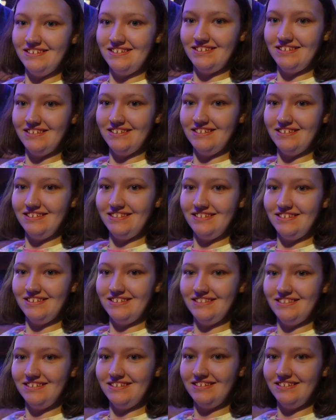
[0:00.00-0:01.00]

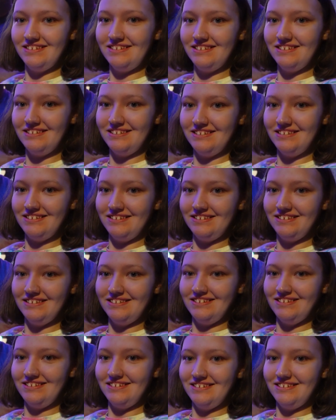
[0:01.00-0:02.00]

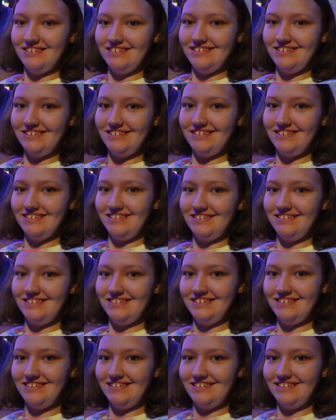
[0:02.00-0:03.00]

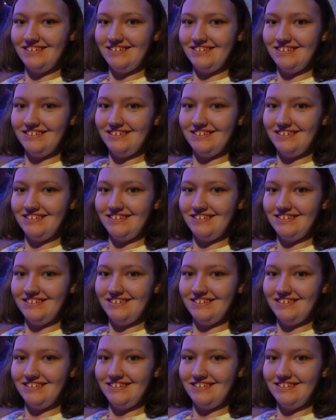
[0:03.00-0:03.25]
(not speaking)